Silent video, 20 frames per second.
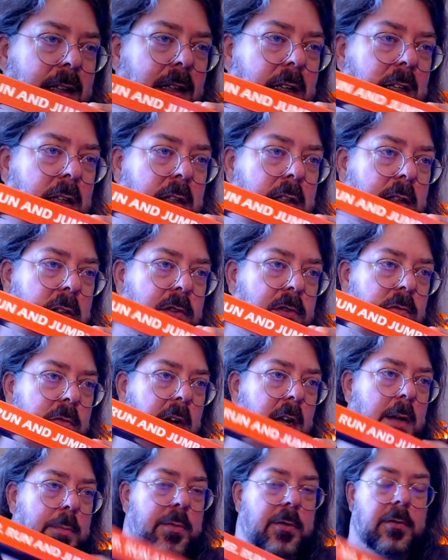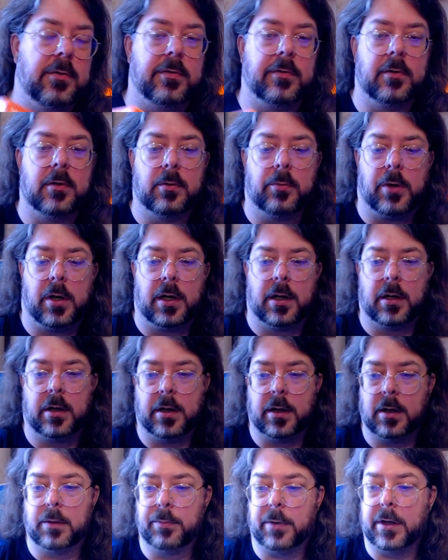in its wrapper for a while.
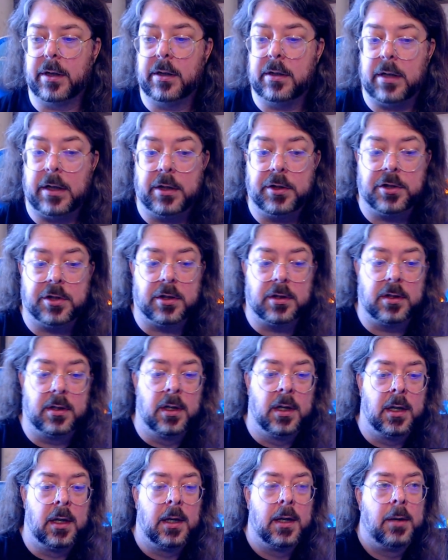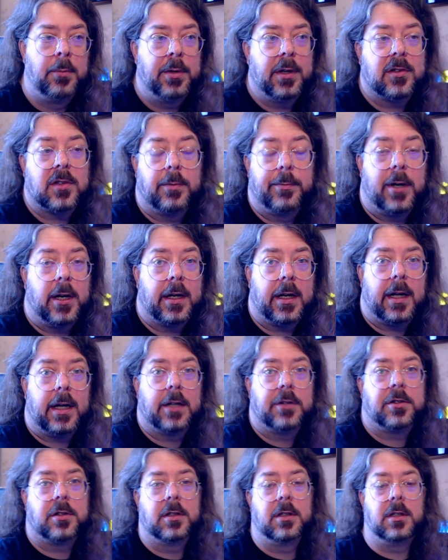And my intention, because I'm not actually